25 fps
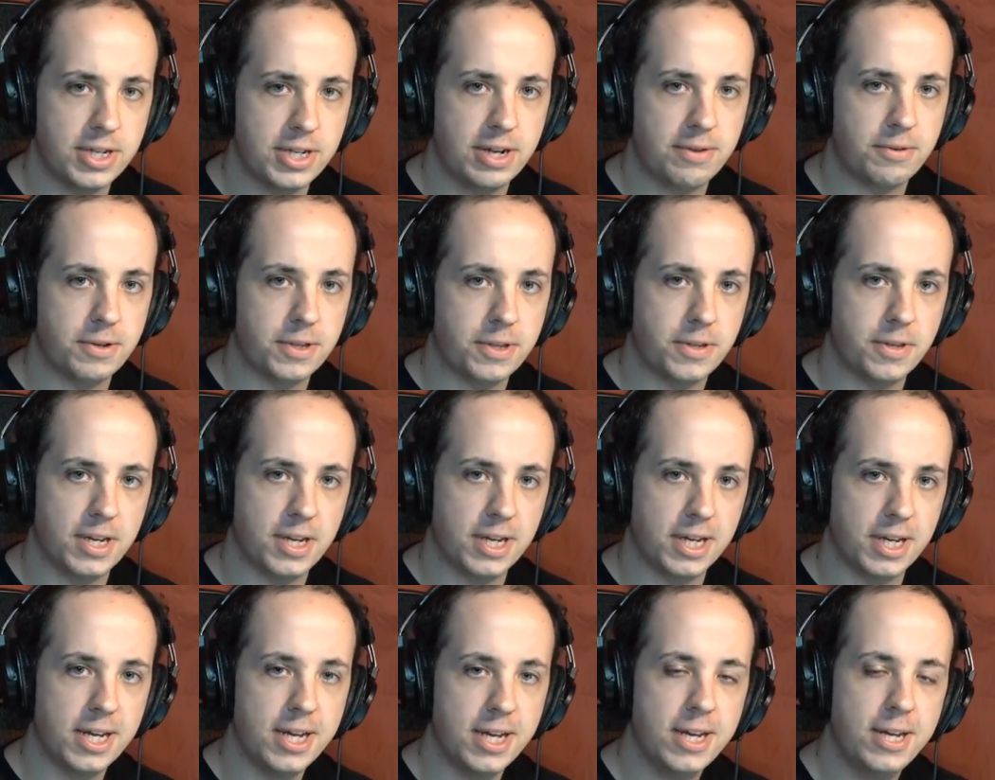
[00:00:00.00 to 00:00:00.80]
and
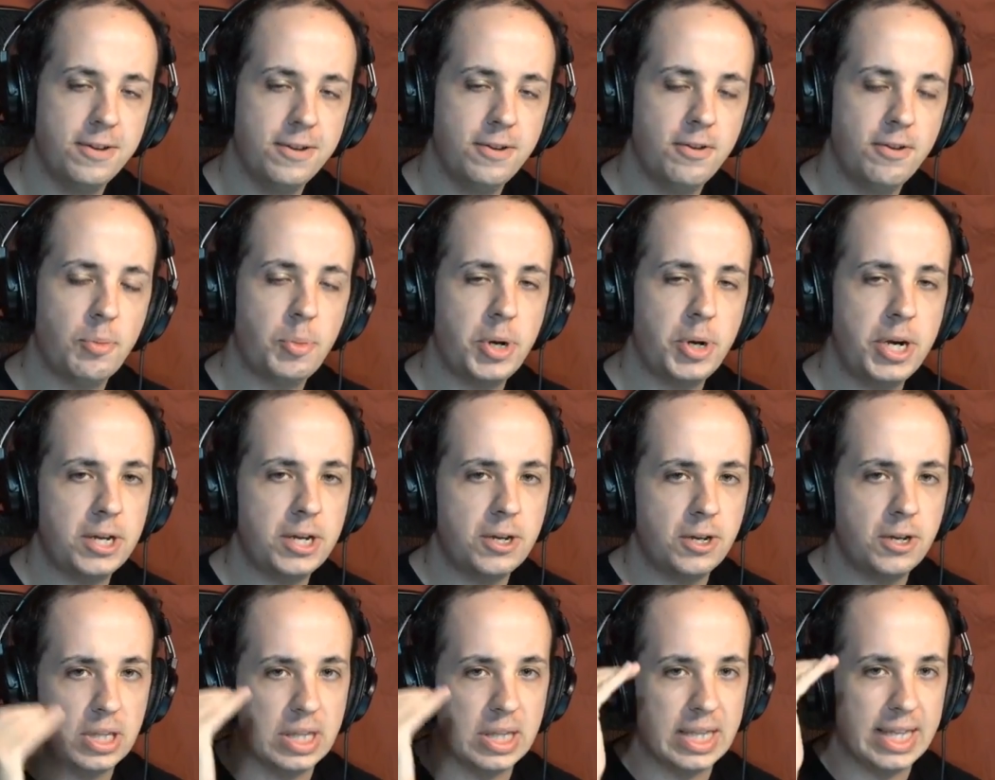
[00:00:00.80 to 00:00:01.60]
everything, you have a pretty
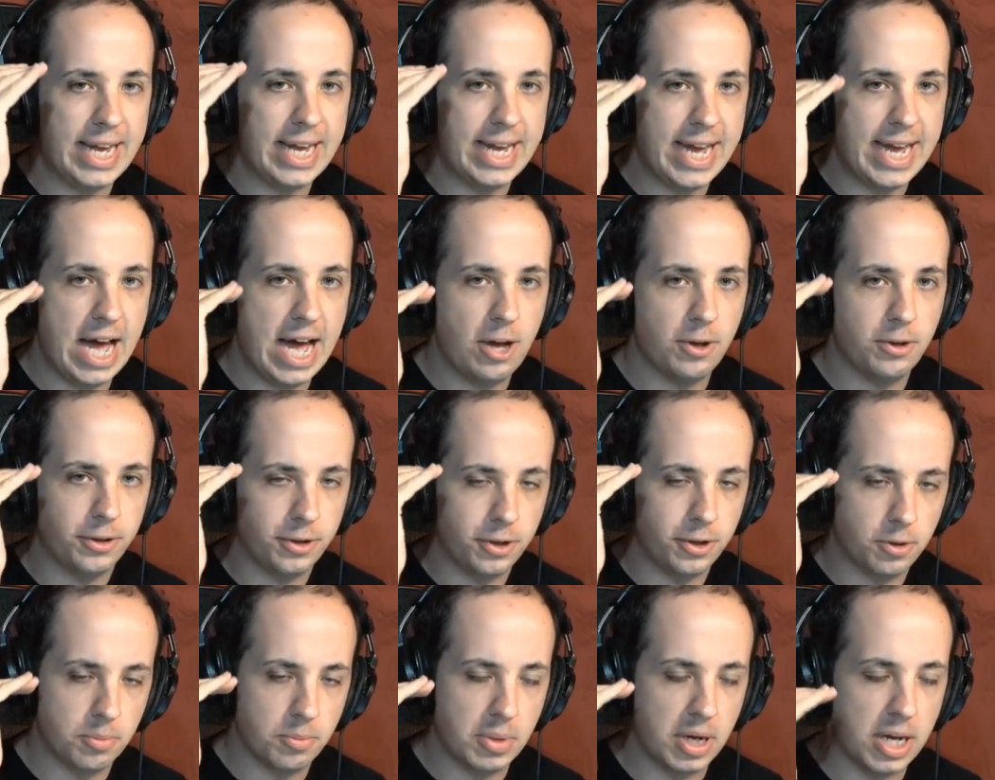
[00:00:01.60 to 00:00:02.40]
good layout in
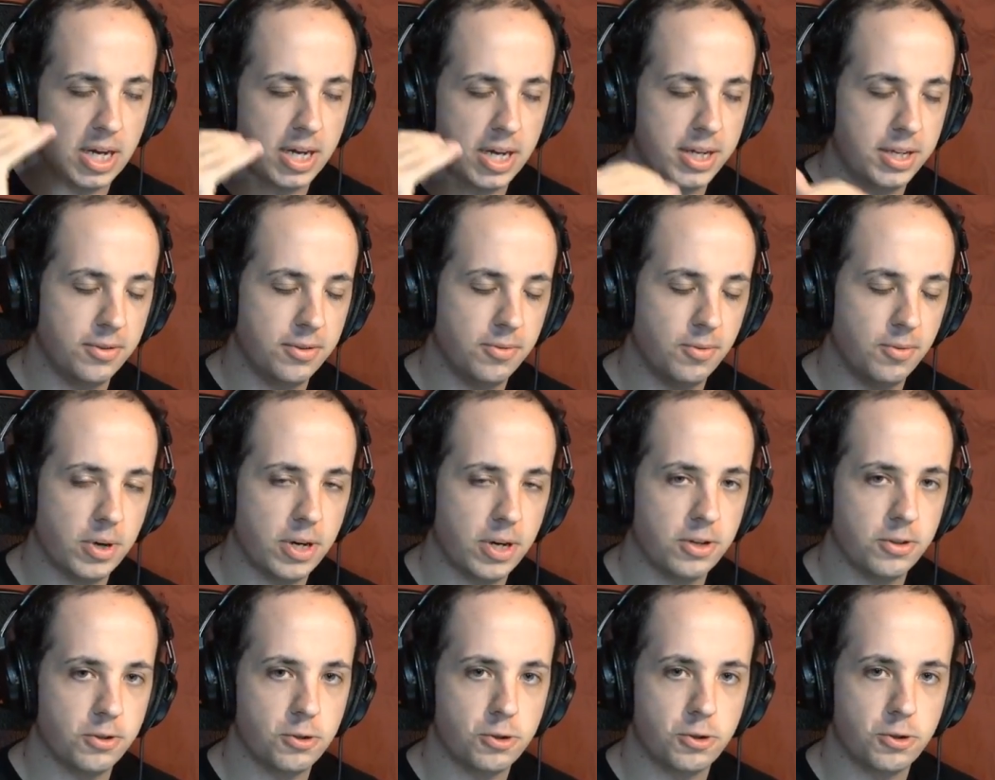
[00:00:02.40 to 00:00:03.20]
your mind of
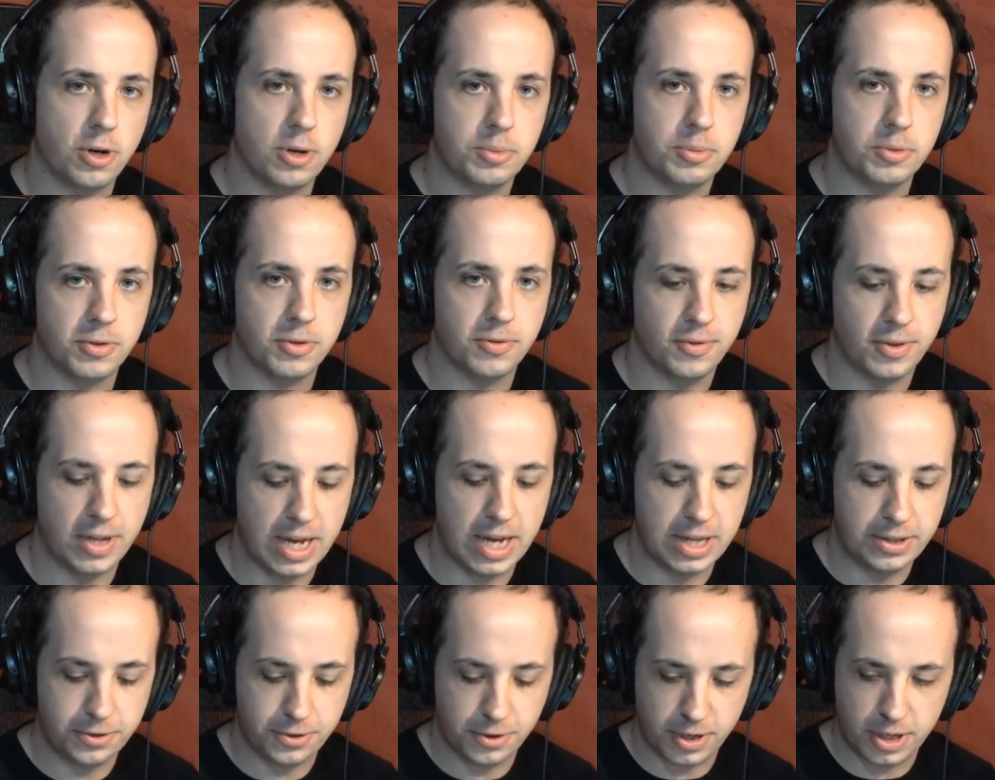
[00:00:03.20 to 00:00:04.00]
where the sharps or
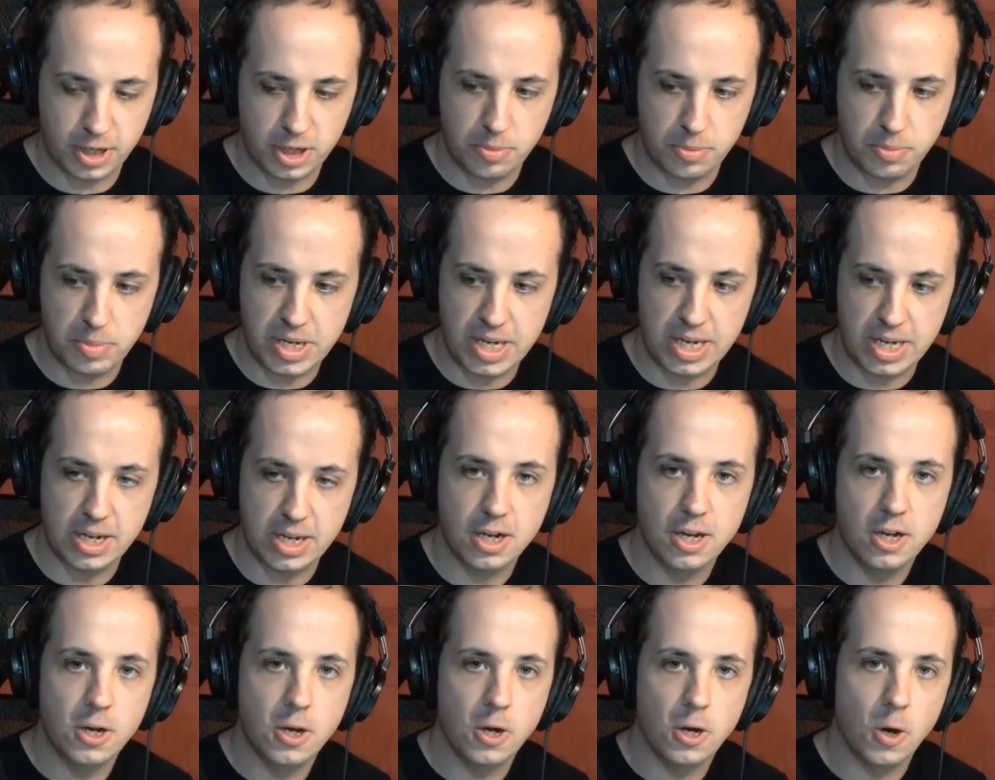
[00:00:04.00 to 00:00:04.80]
flats are going to be
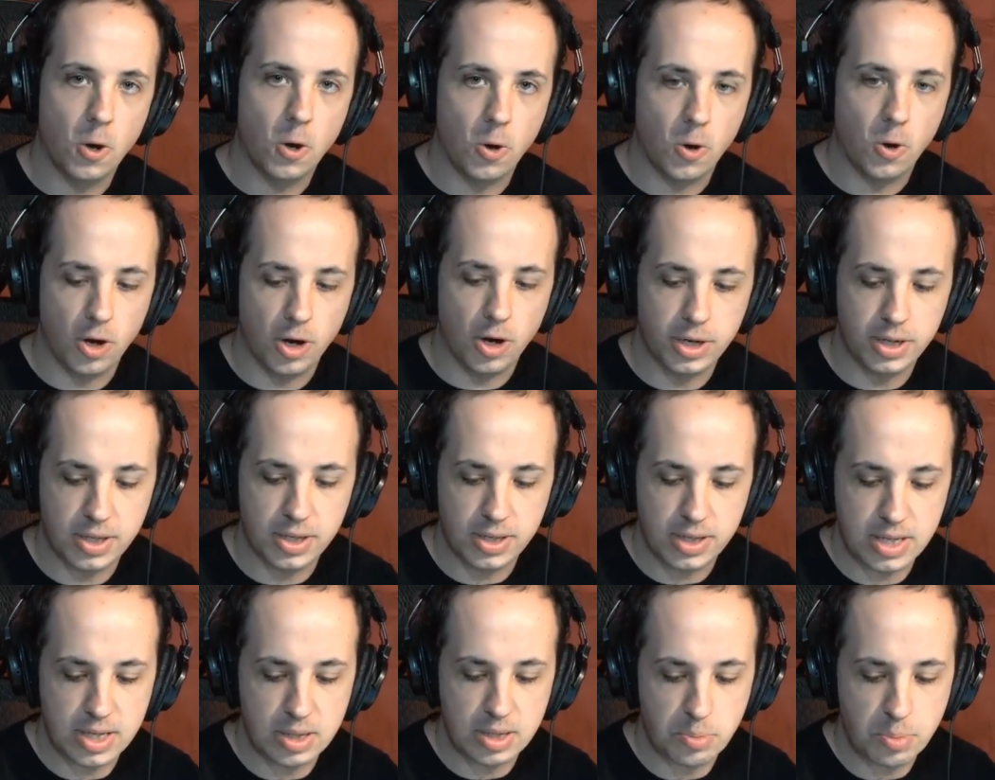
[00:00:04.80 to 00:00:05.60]
on
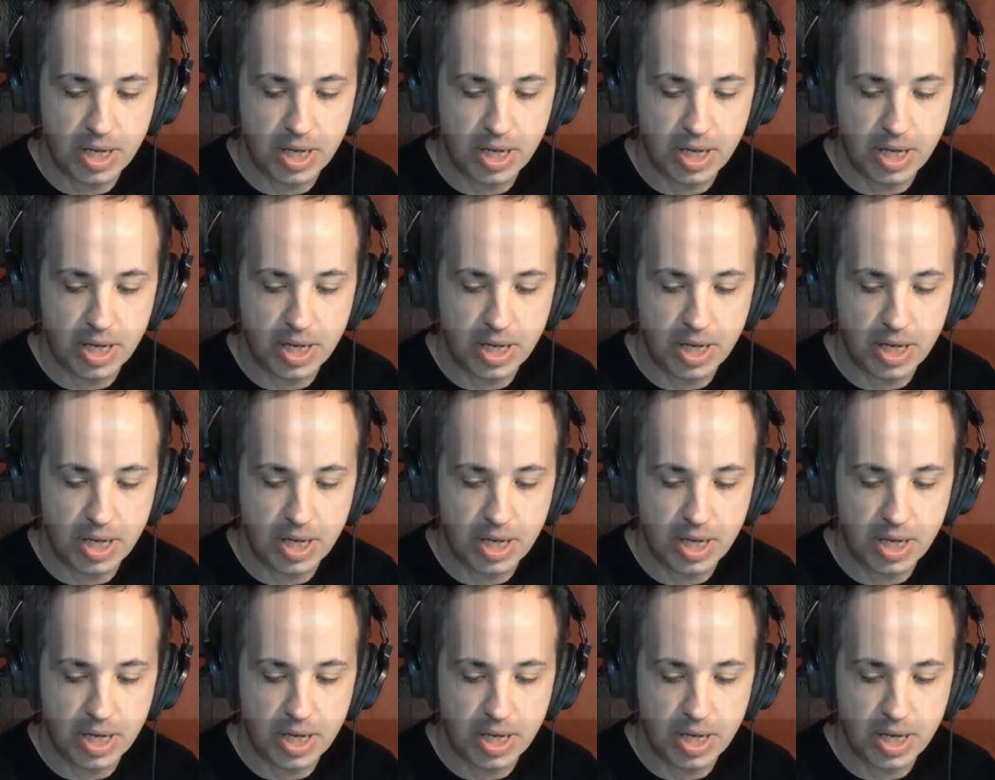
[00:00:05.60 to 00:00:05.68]
the